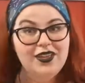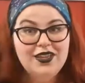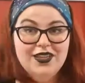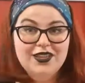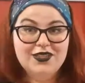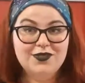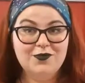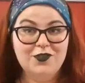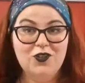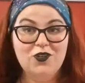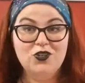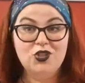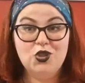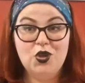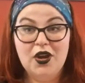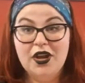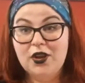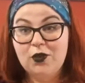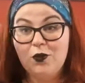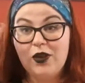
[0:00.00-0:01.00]
It's for
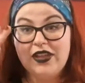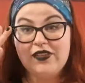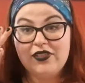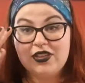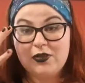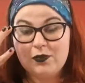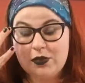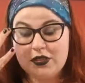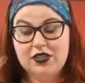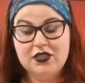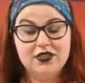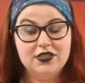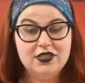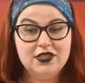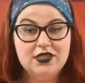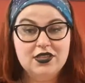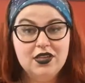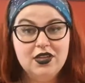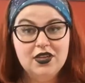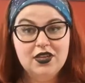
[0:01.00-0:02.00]
trying to wave it, because